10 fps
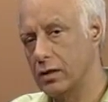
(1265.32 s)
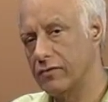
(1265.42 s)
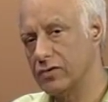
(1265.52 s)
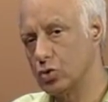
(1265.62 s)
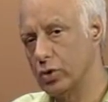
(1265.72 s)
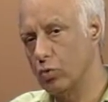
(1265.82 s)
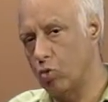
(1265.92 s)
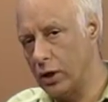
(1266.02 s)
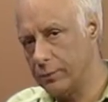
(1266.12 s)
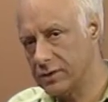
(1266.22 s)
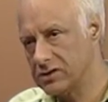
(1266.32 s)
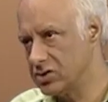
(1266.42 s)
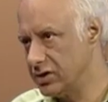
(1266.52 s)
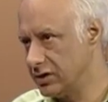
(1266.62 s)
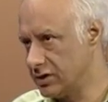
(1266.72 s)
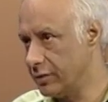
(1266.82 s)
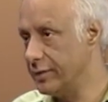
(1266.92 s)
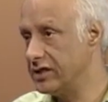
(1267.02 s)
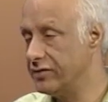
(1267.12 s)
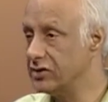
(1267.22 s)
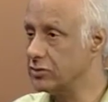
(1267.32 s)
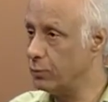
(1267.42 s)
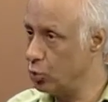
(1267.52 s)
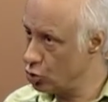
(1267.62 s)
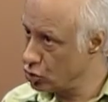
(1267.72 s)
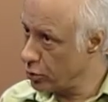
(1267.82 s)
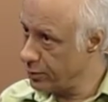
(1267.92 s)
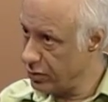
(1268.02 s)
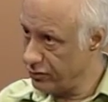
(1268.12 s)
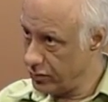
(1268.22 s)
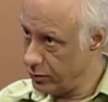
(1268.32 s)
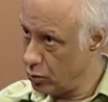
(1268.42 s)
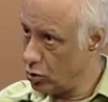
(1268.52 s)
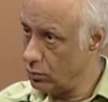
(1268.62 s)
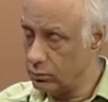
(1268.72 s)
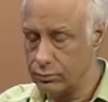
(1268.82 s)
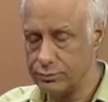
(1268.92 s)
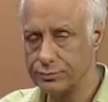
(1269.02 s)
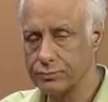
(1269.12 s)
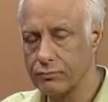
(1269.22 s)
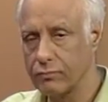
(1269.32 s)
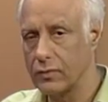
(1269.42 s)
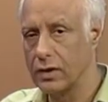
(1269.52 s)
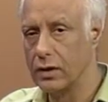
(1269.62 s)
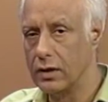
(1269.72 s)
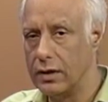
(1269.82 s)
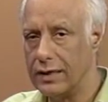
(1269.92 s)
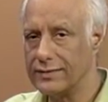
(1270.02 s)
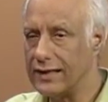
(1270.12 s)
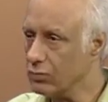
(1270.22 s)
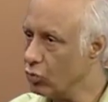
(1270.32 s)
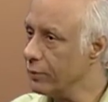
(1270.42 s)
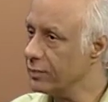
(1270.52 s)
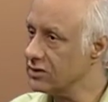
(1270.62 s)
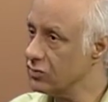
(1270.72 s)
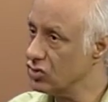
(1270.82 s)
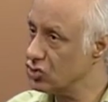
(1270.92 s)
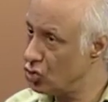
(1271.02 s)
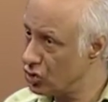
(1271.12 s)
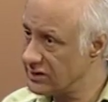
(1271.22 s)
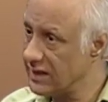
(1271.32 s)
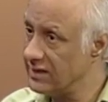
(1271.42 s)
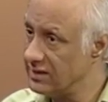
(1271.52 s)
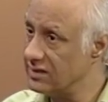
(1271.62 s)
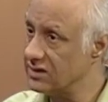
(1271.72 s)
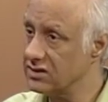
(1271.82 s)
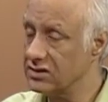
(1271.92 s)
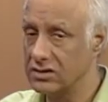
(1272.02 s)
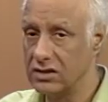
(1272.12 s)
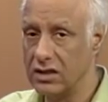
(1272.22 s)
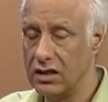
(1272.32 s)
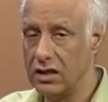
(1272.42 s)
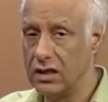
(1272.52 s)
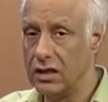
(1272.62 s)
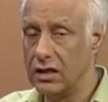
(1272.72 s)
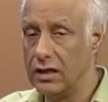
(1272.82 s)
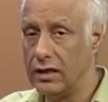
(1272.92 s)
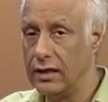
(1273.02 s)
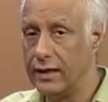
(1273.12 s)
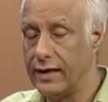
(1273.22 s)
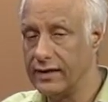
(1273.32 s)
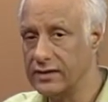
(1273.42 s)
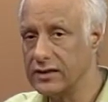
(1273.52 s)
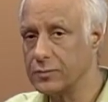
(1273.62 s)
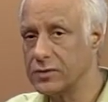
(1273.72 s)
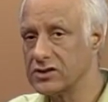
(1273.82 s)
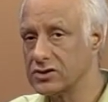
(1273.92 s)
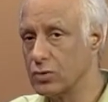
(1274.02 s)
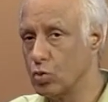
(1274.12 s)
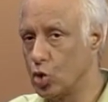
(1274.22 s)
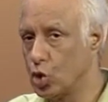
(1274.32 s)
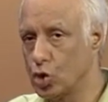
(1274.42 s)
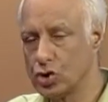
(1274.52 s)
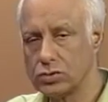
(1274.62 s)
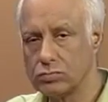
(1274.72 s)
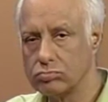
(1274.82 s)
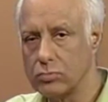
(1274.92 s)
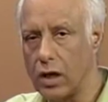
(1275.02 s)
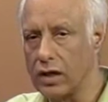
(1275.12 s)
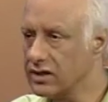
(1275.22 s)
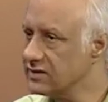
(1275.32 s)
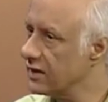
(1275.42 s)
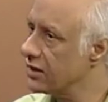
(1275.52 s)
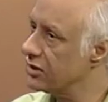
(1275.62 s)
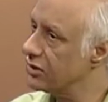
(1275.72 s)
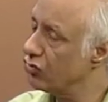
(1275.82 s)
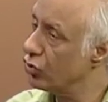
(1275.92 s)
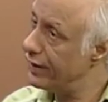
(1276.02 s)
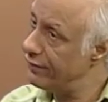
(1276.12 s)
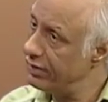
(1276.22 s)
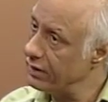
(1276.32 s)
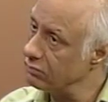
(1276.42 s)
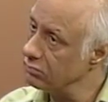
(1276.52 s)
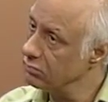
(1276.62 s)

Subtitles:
There was only one person in that committee which opposed dropping of the bomb. And that one person was not a scientist. I think that person was Under Secretary for Navy.